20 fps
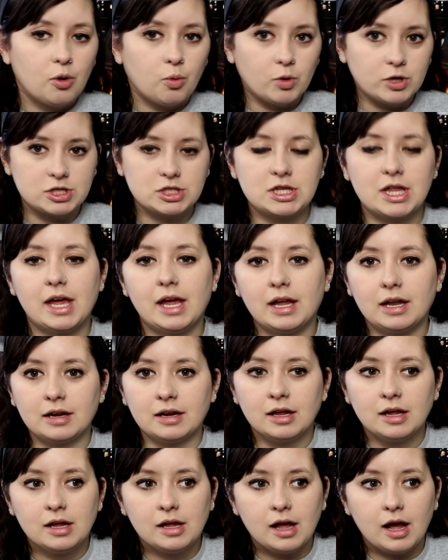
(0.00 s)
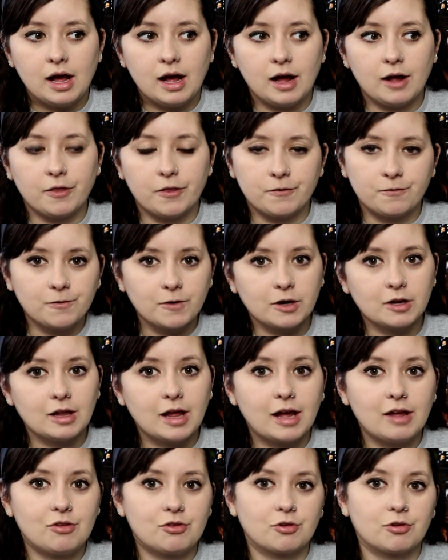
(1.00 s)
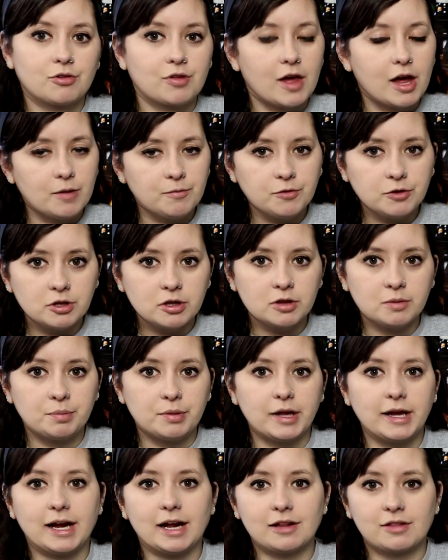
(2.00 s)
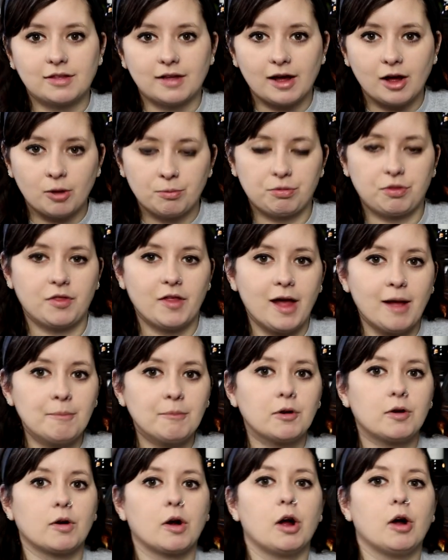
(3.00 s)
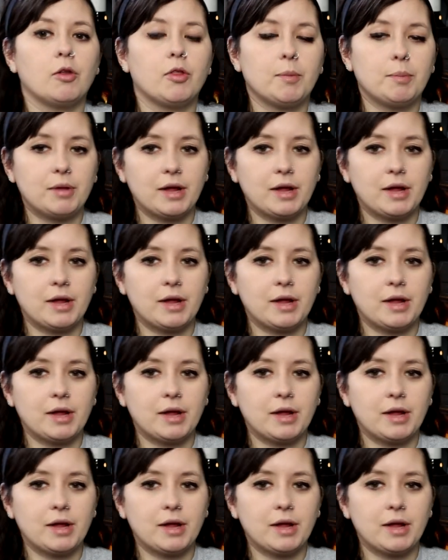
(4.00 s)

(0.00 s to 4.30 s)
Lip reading: which then the fertilizer is helpful to the plants. It helps them grow. The